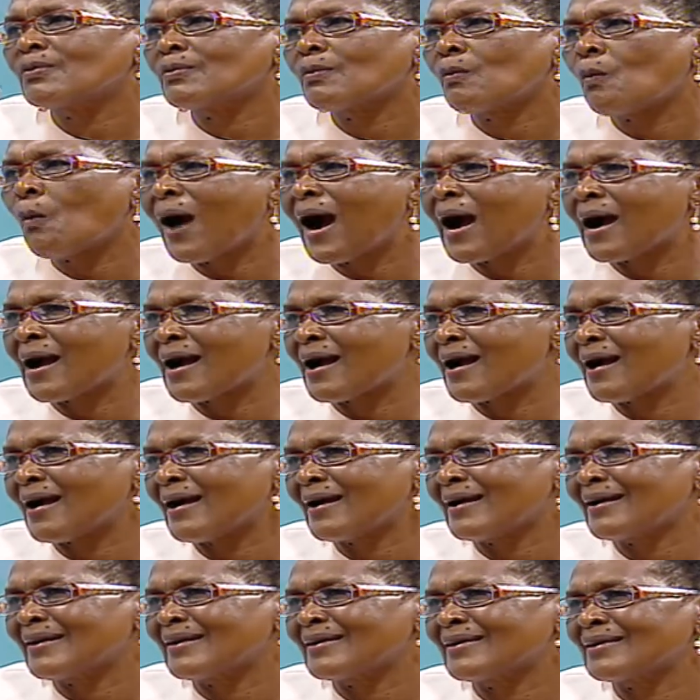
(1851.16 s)
work.
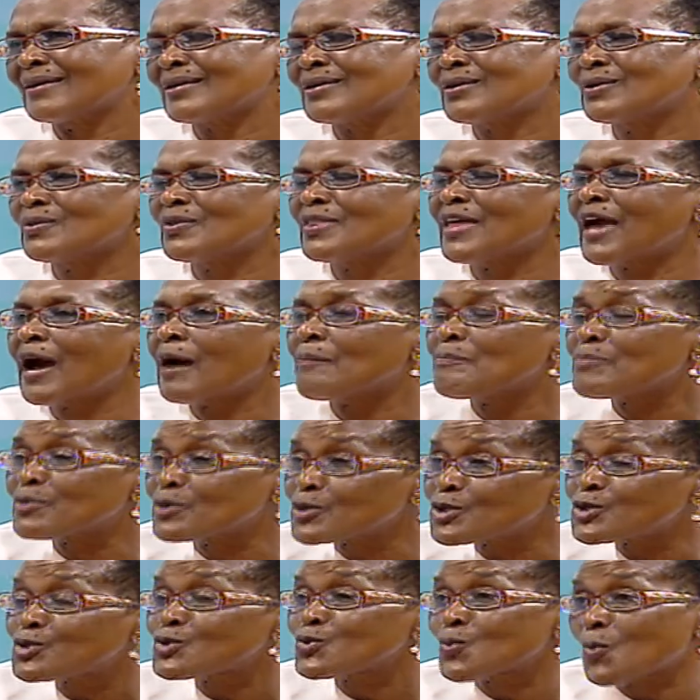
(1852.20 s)
You know, the
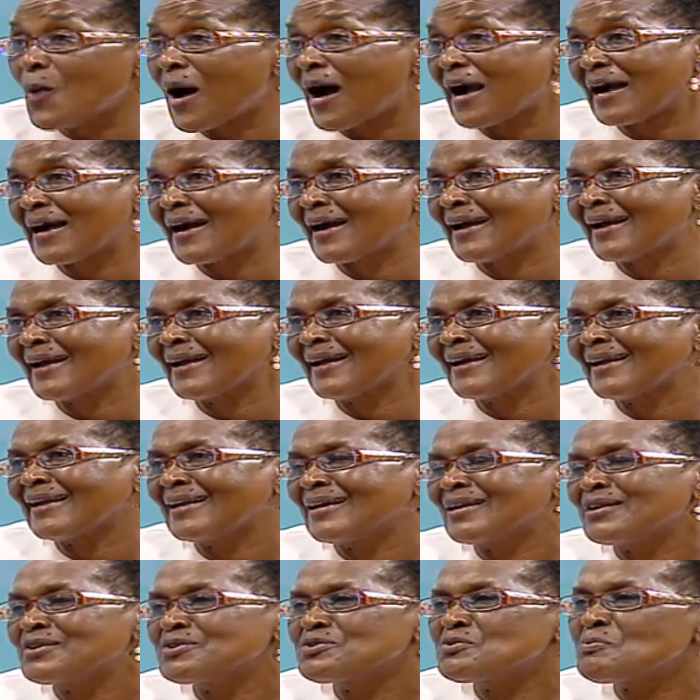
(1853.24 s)
approach to work.
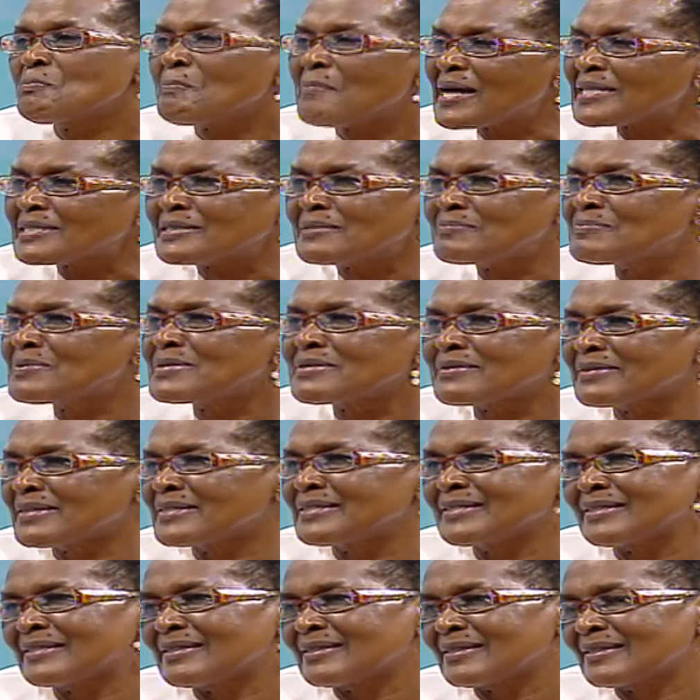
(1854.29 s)
You must be
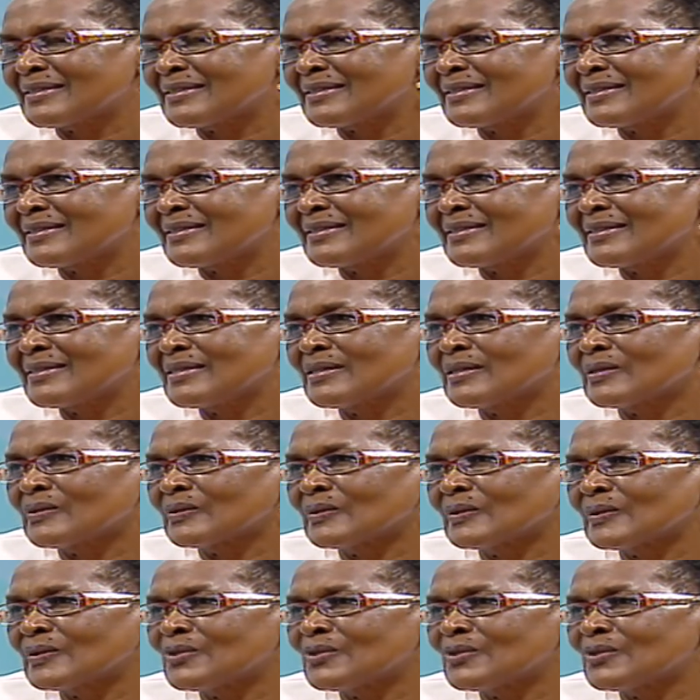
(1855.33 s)
ready, you know,